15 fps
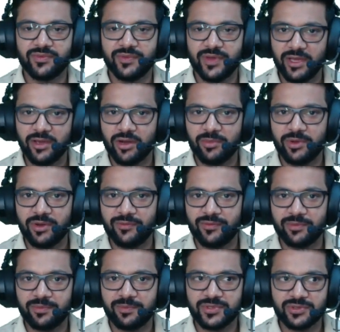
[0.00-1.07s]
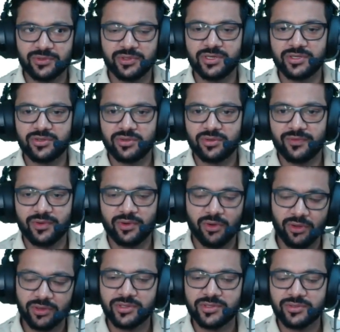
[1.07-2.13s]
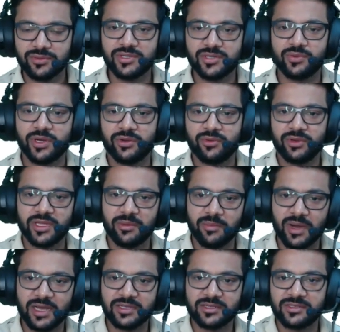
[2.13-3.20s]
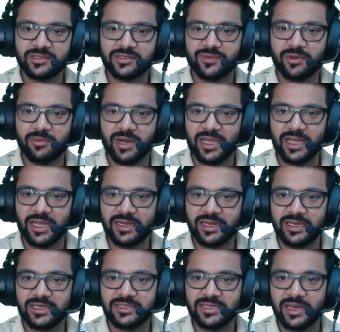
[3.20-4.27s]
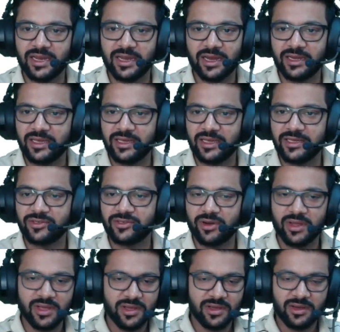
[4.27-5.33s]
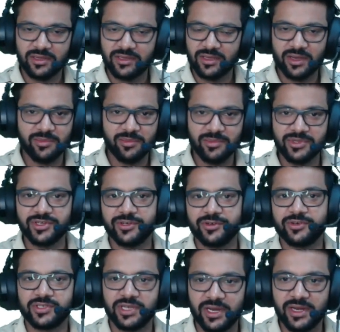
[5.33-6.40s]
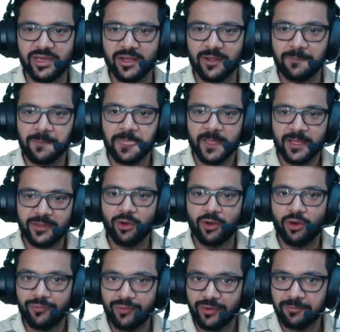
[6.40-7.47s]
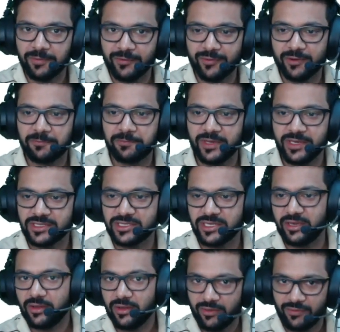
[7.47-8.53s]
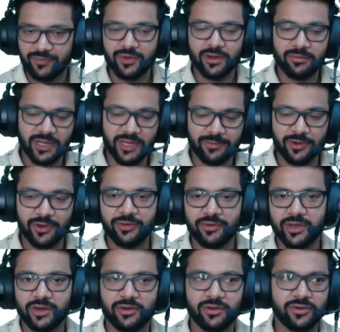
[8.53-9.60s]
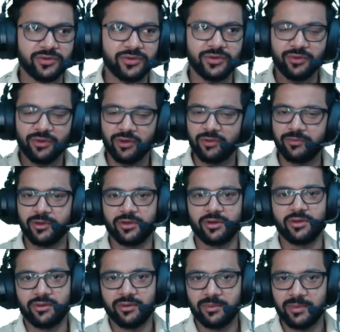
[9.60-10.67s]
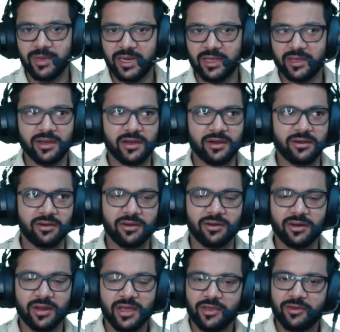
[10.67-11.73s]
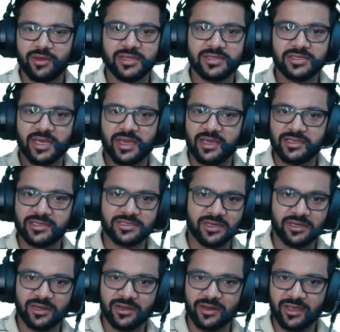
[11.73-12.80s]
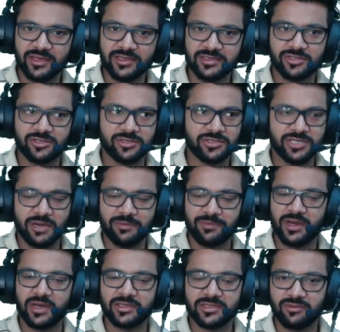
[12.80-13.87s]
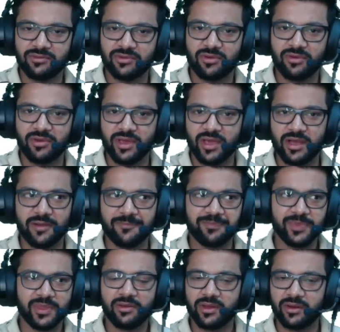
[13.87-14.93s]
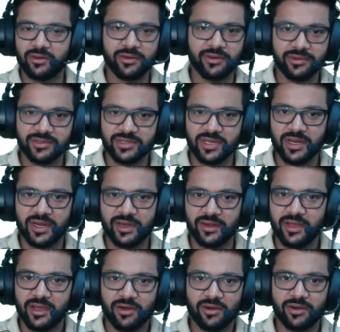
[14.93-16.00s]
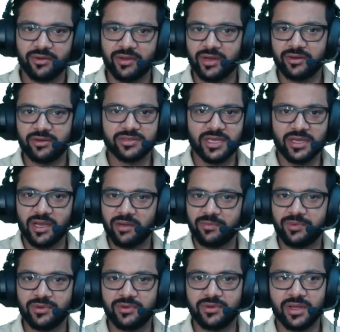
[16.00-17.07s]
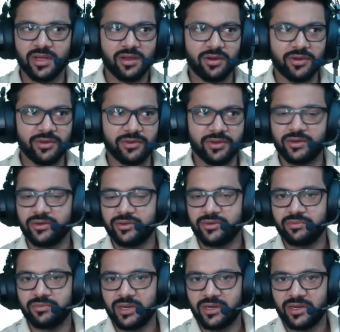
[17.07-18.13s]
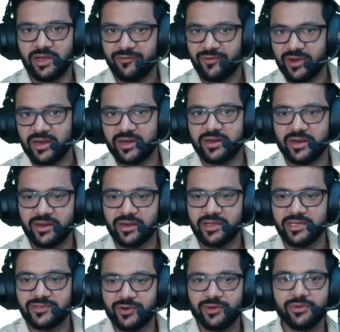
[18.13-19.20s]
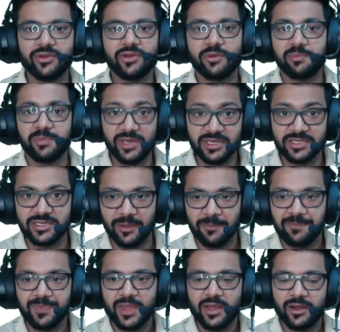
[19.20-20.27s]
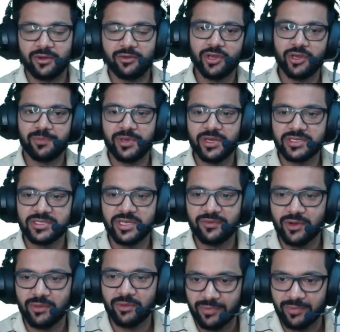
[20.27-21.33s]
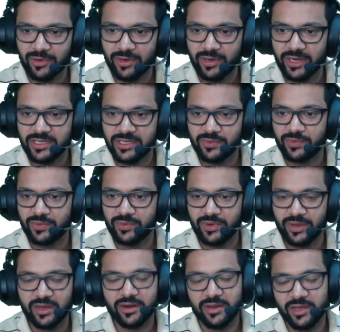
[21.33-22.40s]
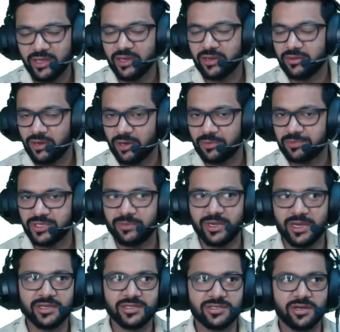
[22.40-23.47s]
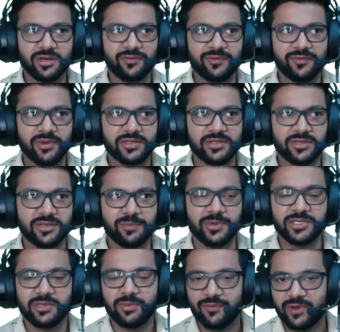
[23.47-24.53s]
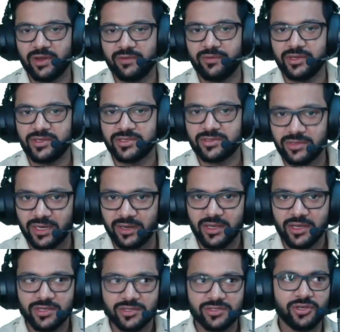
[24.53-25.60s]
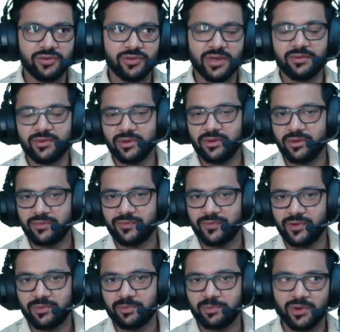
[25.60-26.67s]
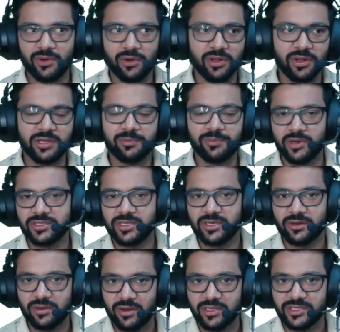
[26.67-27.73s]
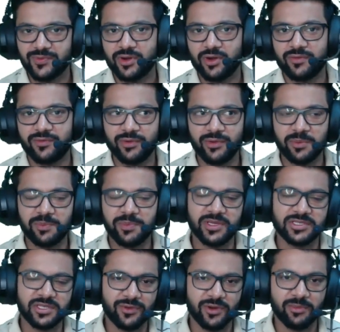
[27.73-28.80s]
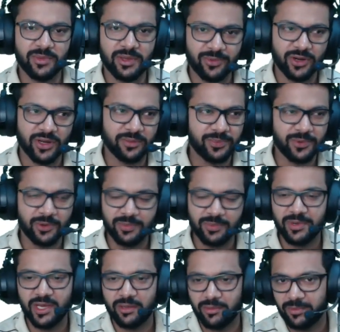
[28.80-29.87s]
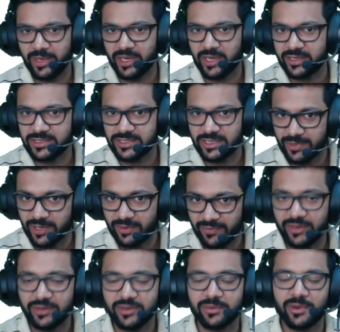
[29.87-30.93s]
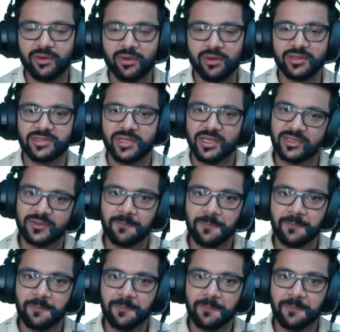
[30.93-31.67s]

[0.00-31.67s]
very common for students, for all the students who are doing their masters from IITs and NITs or other cream institutes in India. They often prefer PhD from abroad. You can go to Europe, you can go to America, or you can say East countries, to Japan, South Korea, you can go to New Zealand, or you can go to Singapore, or you can go to African countries for doing a PhD. Doing a PhD from abroad is really a good option, but it's not possible for every student. So you will have to look for all the pros and cons of doing PhD from abroad. Probably I'll be making a separate video about all these things,